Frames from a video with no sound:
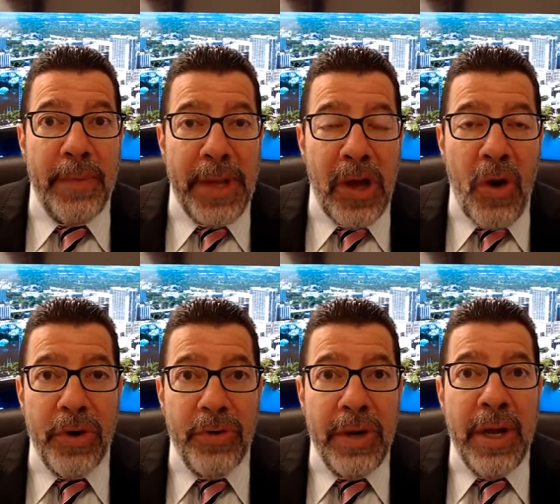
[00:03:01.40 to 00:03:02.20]
to be
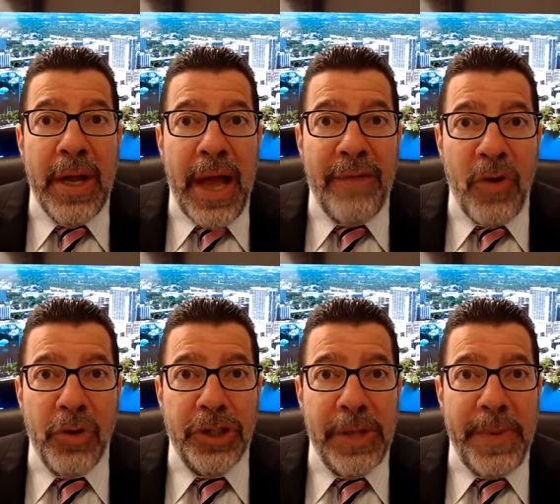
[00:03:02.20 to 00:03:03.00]
owner, have
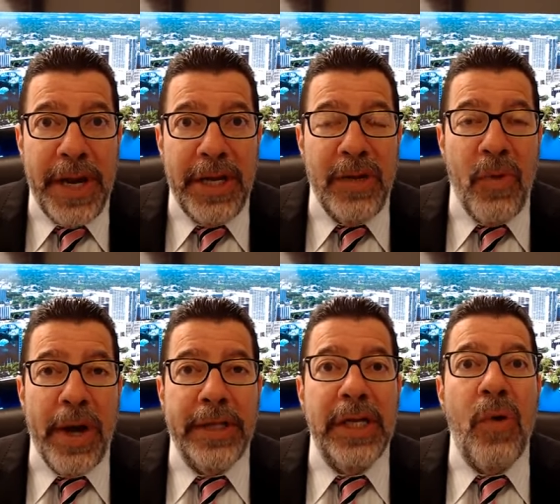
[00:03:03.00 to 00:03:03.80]
ownership in it, you
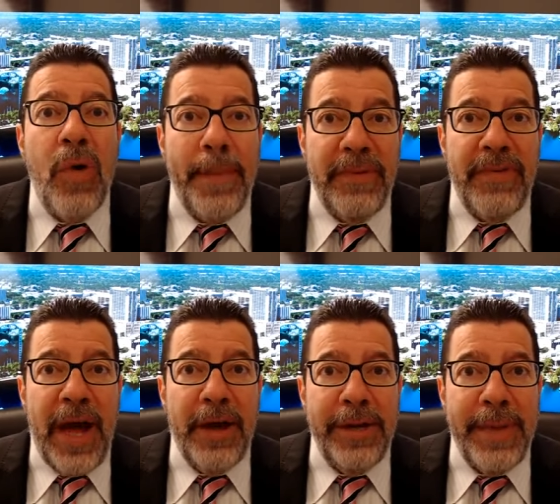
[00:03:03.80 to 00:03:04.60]
want it to go up in
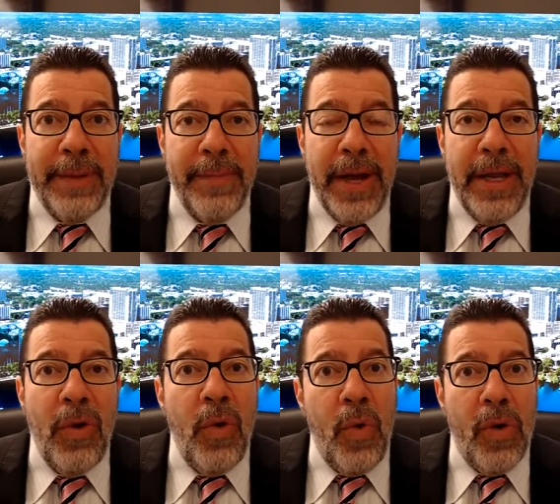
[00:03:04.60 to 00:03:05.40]
value to make
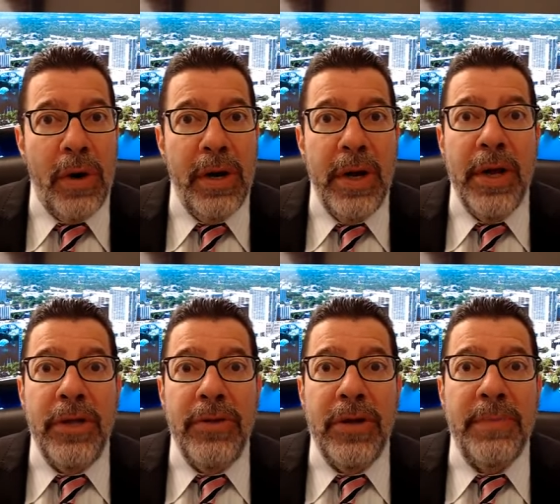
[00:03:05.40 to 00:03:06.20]
money, or
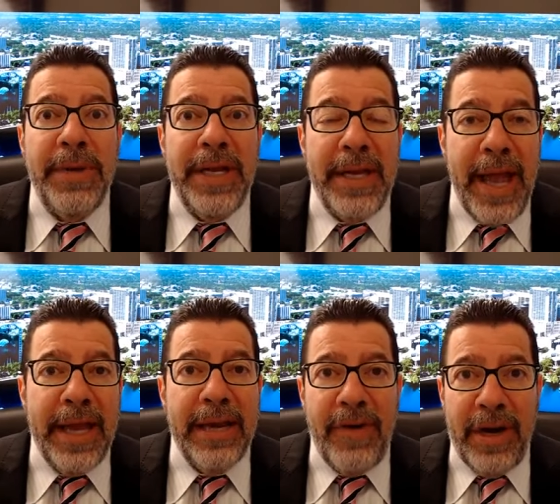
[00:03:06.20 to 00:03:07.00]
you can be
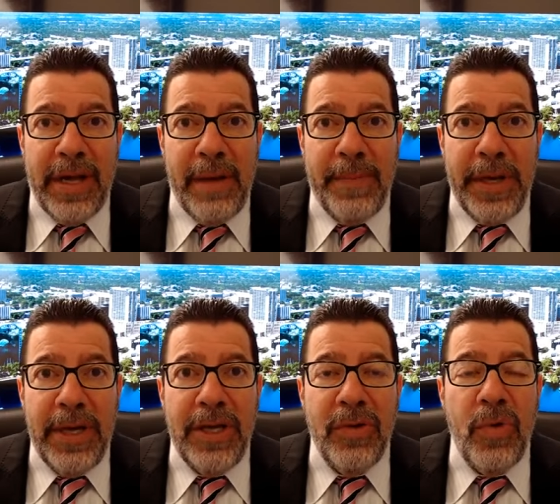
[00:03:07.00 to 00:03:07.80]
negative on a company
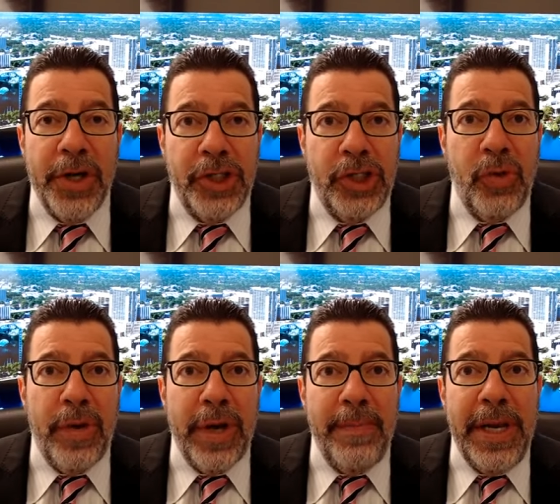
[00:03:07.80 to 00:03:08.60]
and you want to
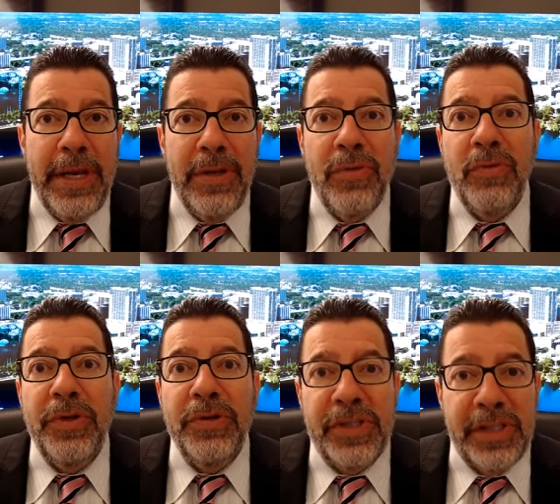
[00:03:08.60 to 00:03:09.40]
short it, meaning you,
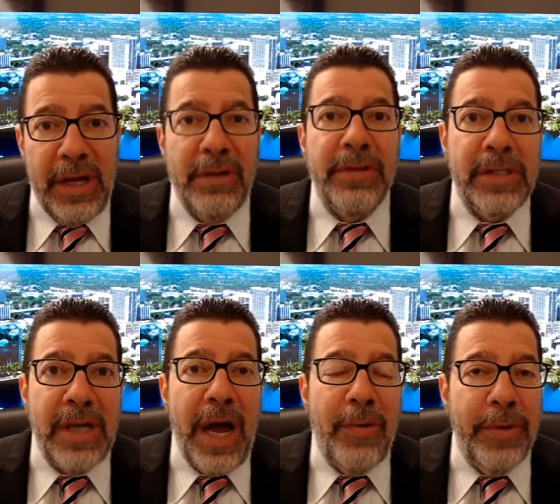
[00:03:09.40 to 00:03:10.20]
you sell the
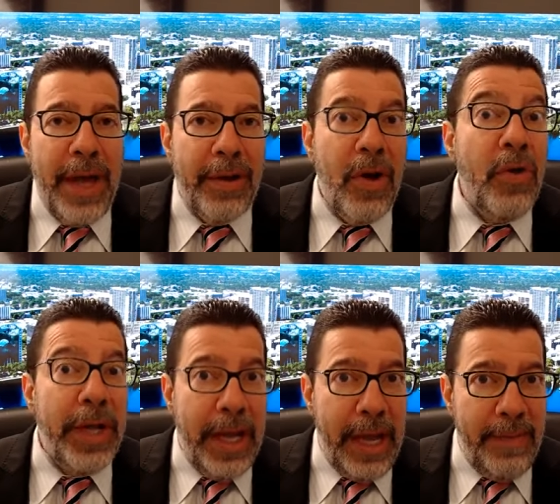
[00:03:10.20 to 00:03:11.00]
stock without
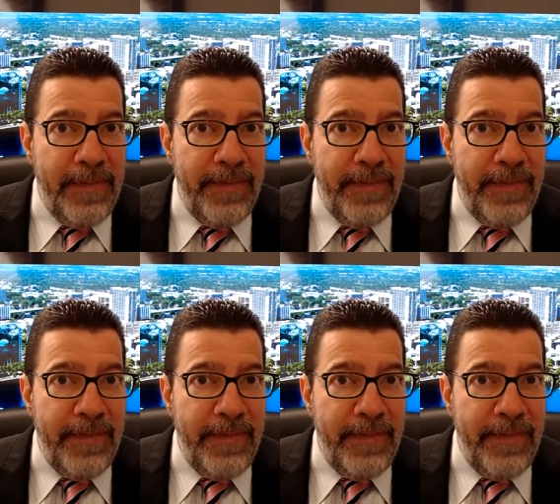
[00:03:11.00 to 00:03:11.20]
owning it